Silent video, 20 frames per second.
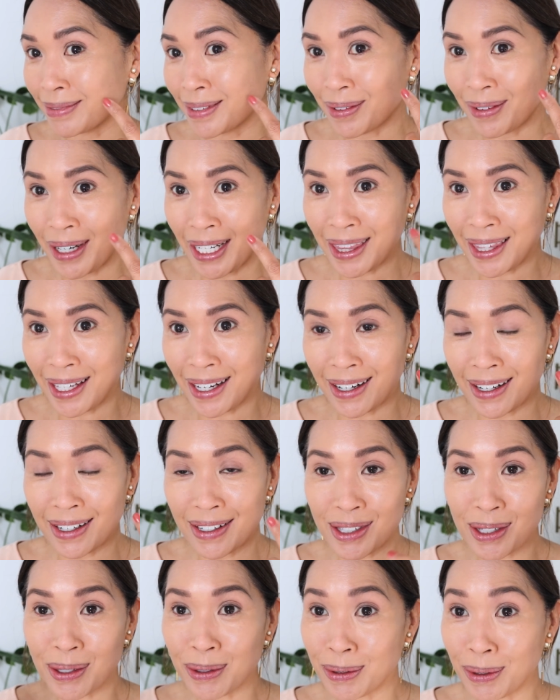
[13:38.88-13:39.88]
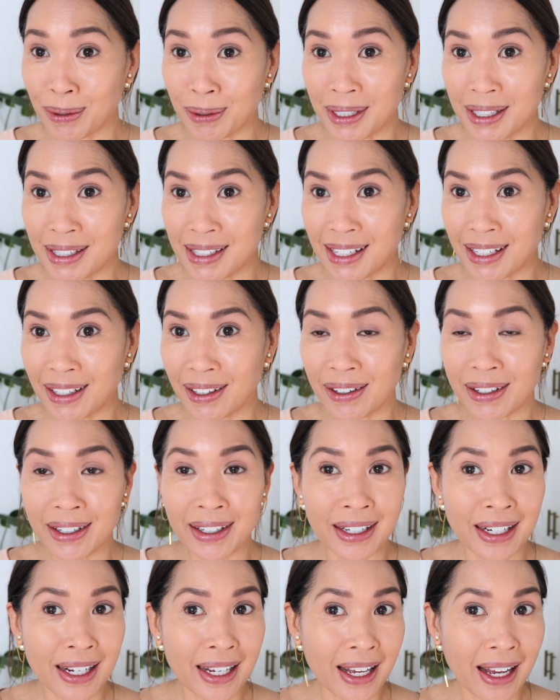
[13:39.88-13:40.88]
right there, so no
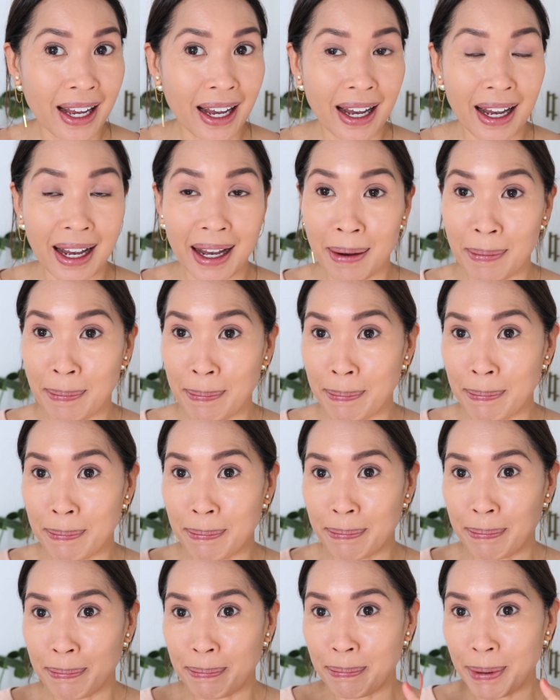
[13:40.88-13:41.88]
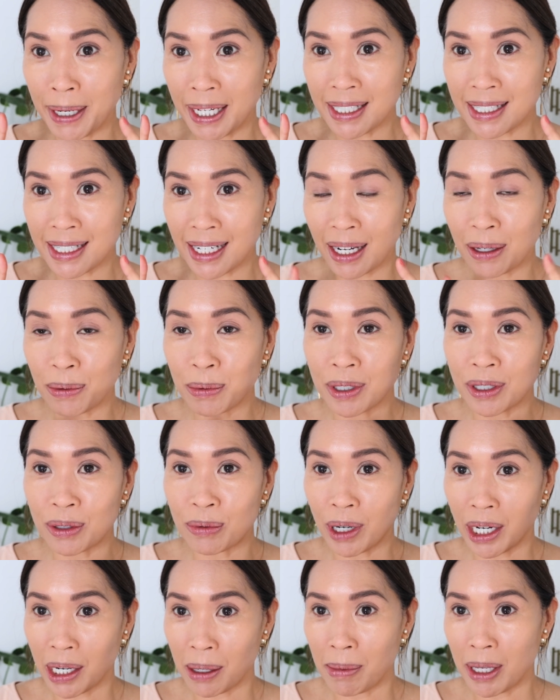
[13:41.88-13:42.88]
concealer, uh, but I would
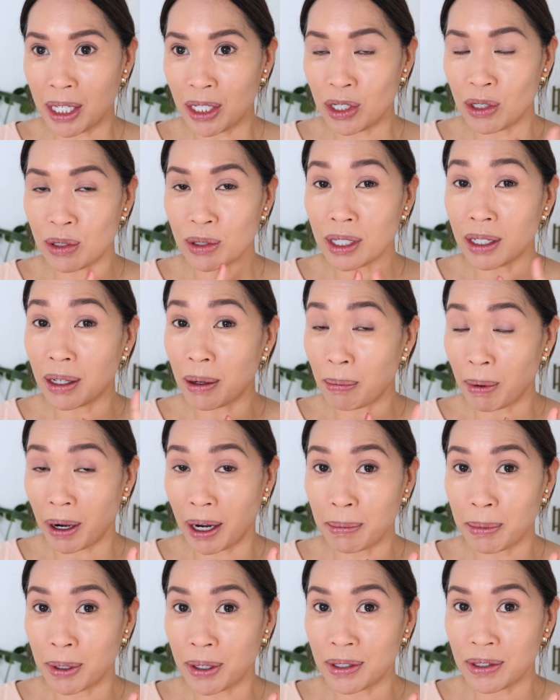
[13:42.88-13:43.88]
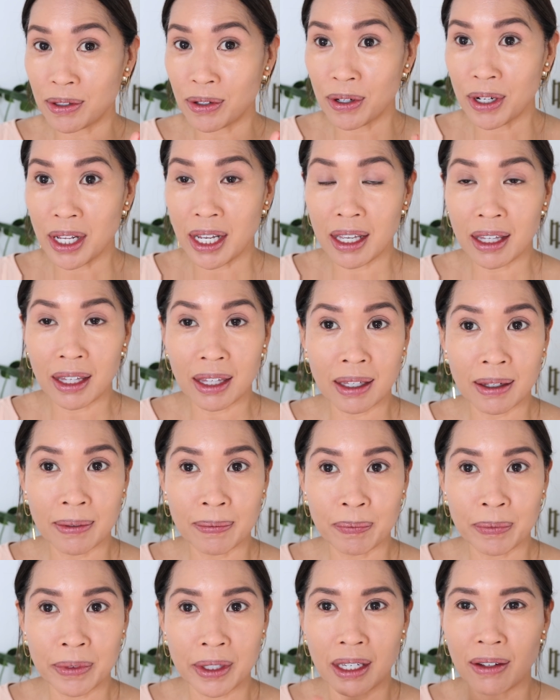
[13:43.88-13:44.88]
recommend using a primer underneath,
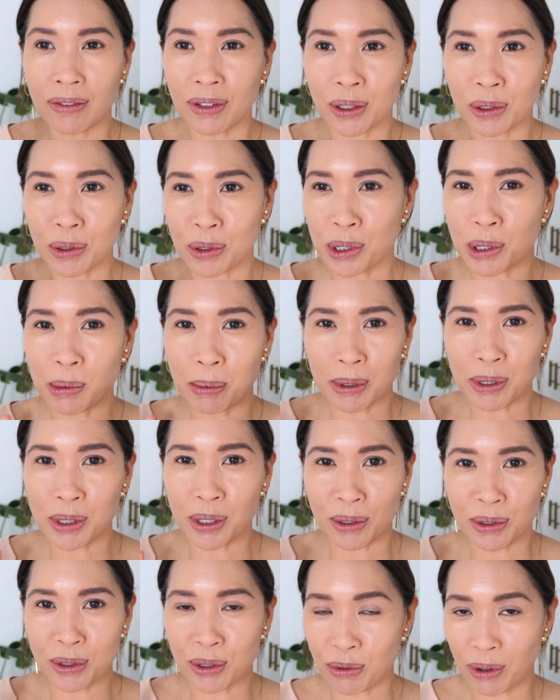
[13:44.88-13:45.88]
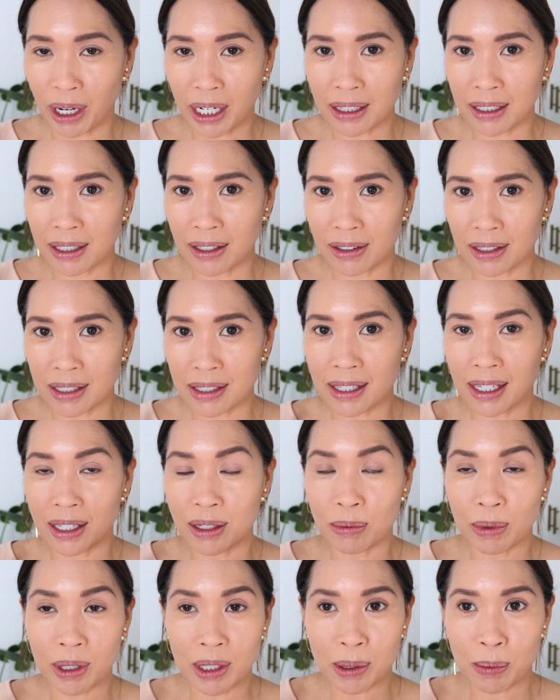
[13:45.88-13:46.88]
even though you're supposed to go directly on the
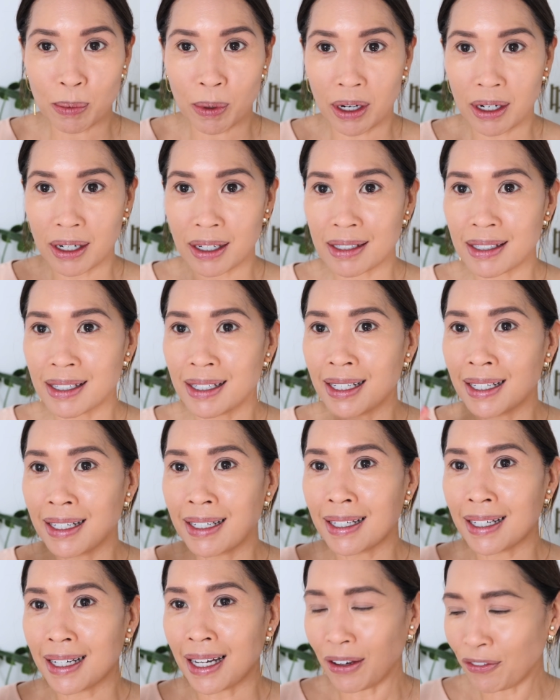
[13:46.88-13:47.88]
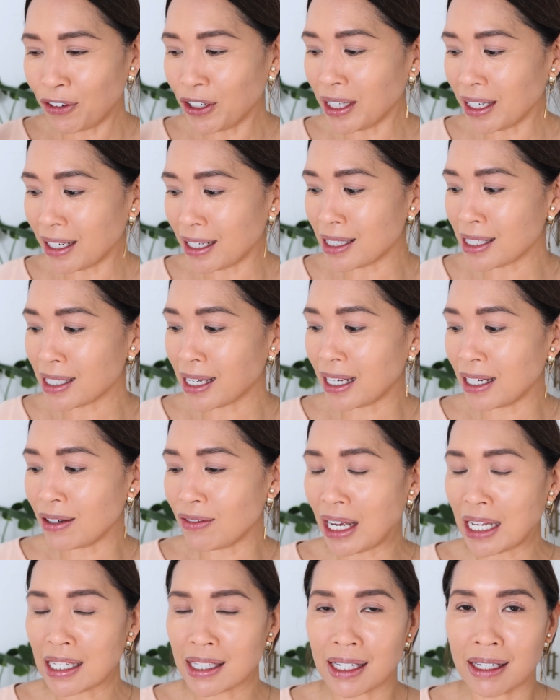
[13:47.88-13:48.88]
skin with this product. I feel like it's kind of
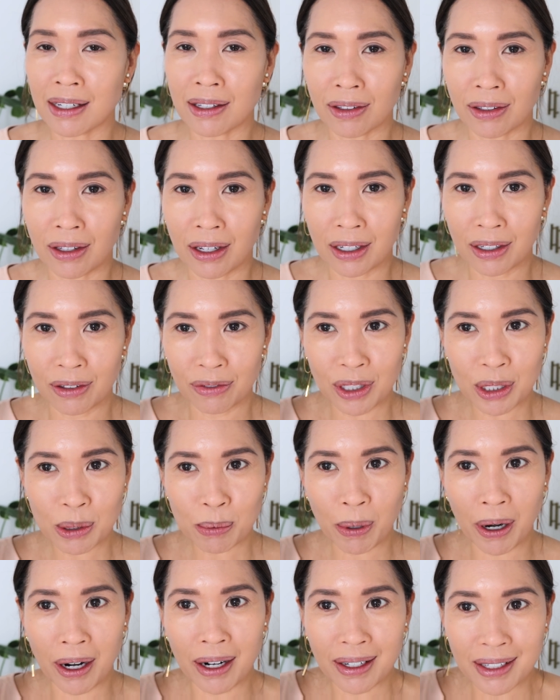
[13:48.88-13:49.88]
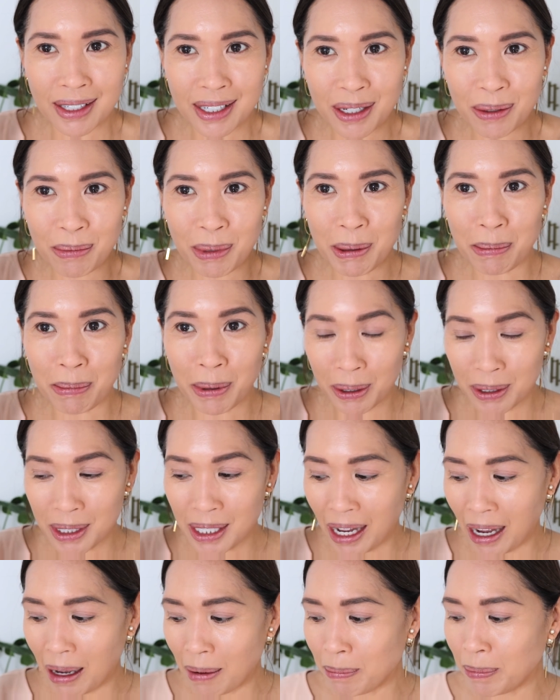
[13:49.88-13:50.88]
asking a lot of this product to be built
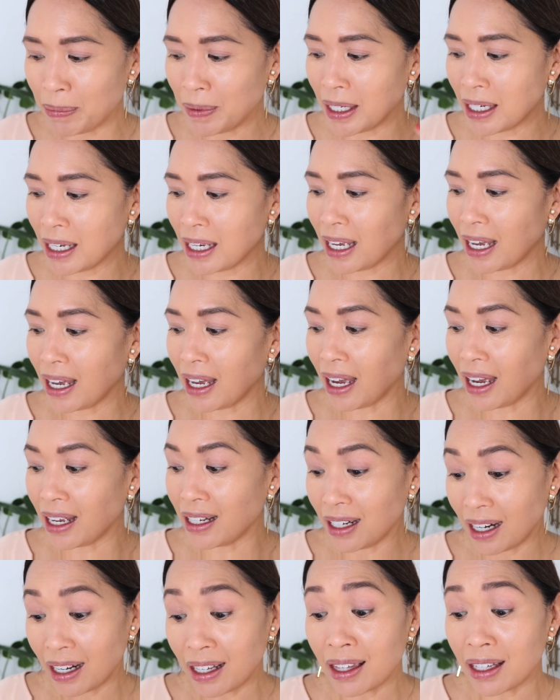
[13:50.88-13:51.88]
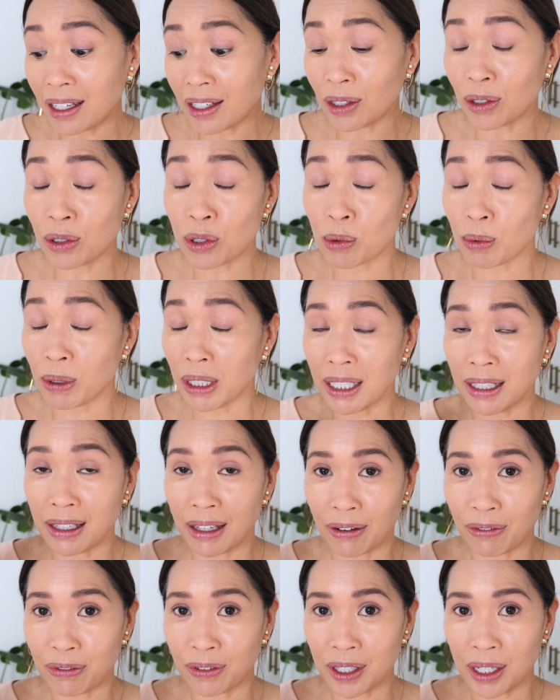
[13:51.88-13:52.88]
up, and I think it looks really
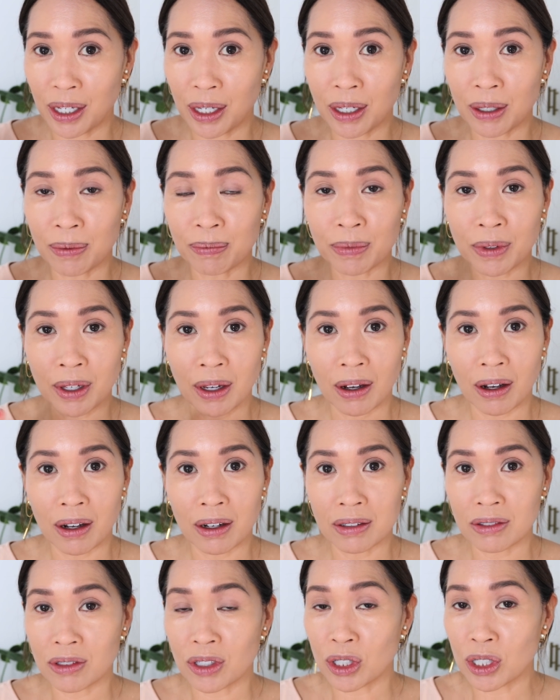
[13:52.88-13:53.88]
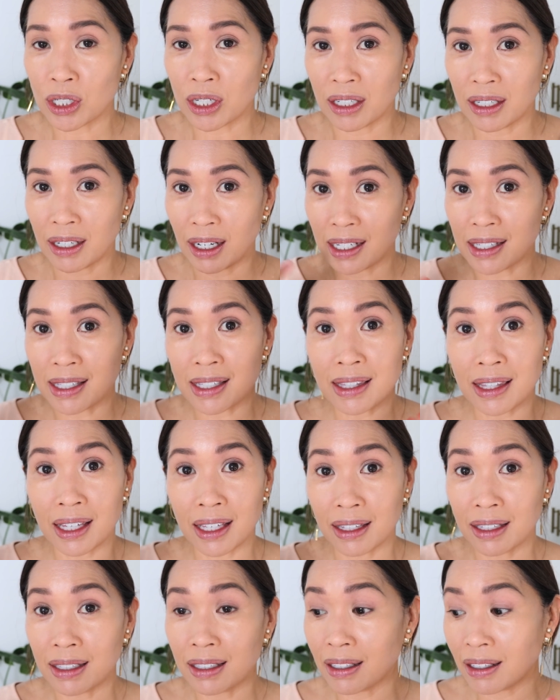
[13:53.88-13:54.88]
lovely, just a nice
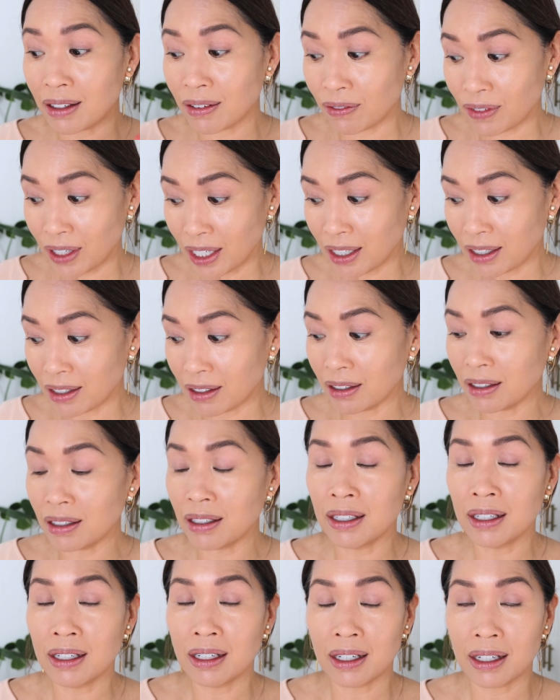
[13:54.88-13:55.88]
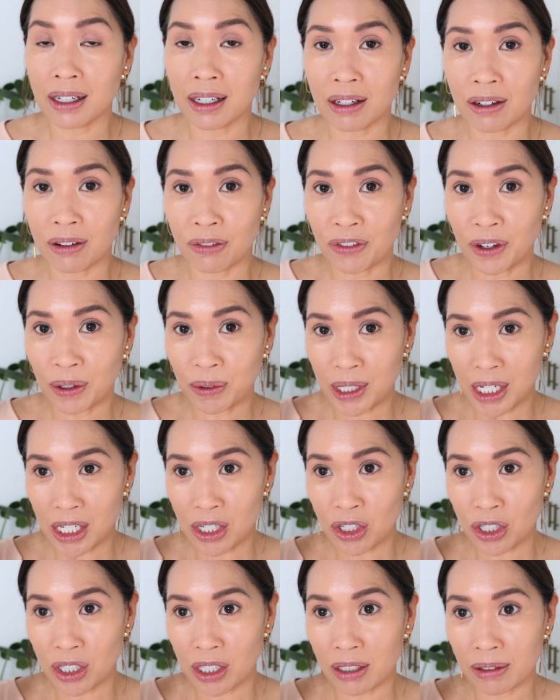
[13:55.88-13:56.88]
thin veil of
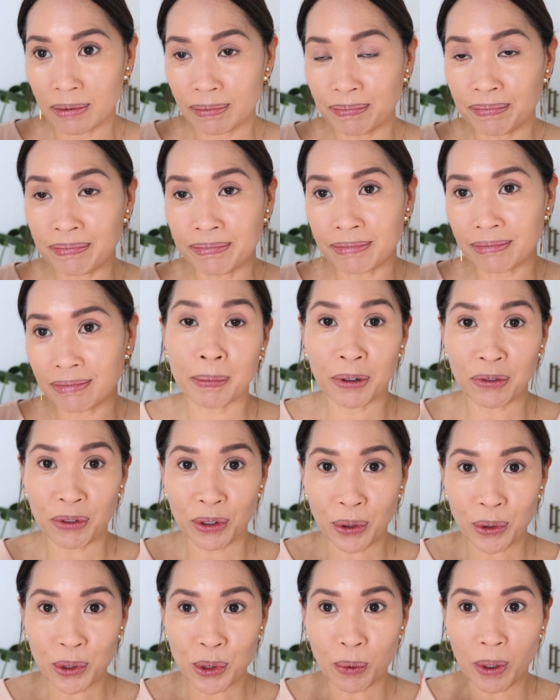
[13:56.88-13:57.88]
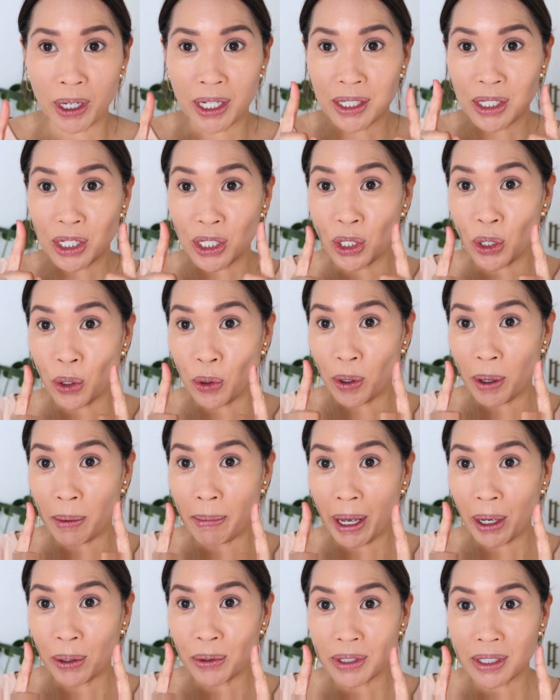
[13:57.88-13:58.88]
foundation. But for those wanting to know
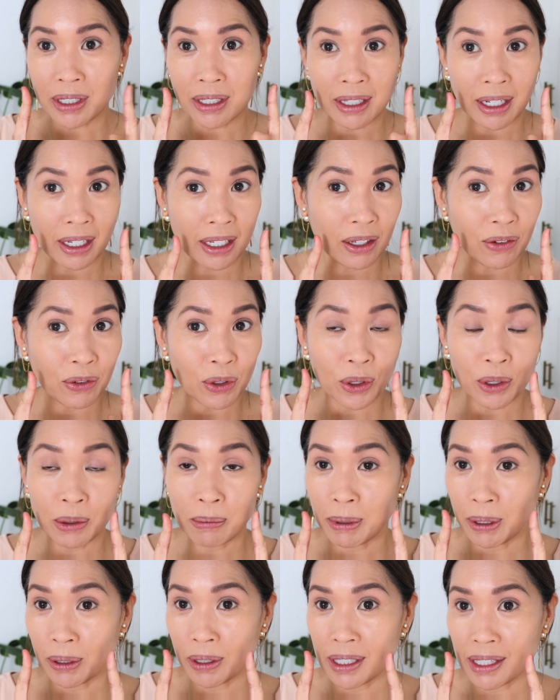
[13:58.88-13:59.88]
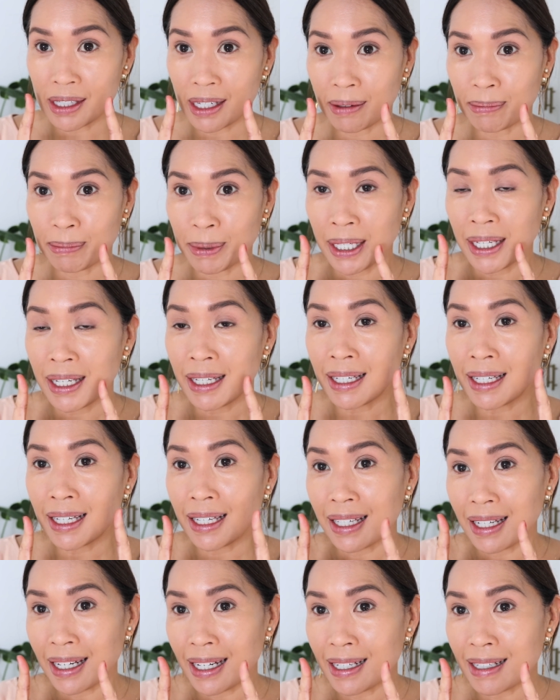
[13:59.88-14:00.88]
about if you could build this up,
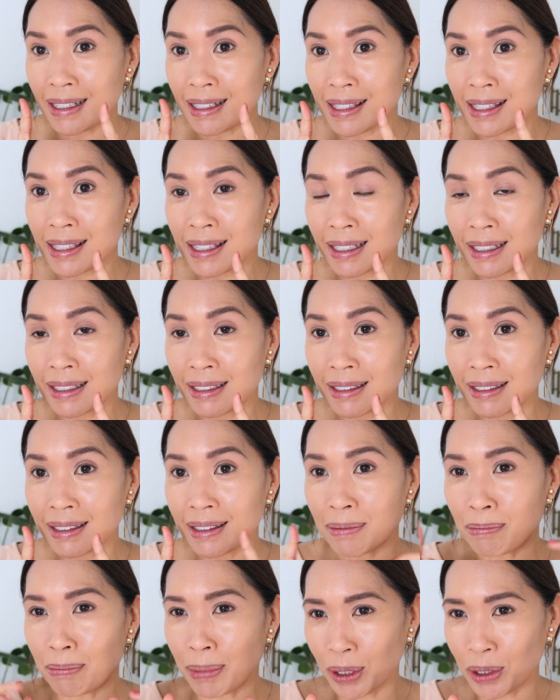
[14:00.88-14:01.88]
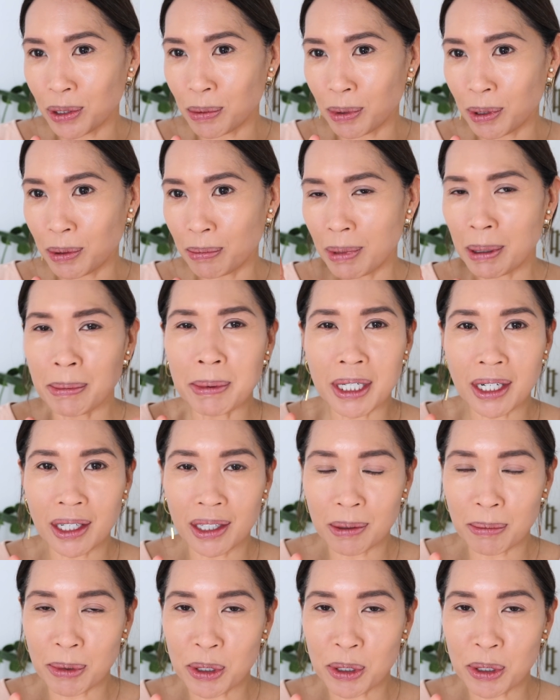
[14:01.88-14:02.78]
it is buildable. Maybe not the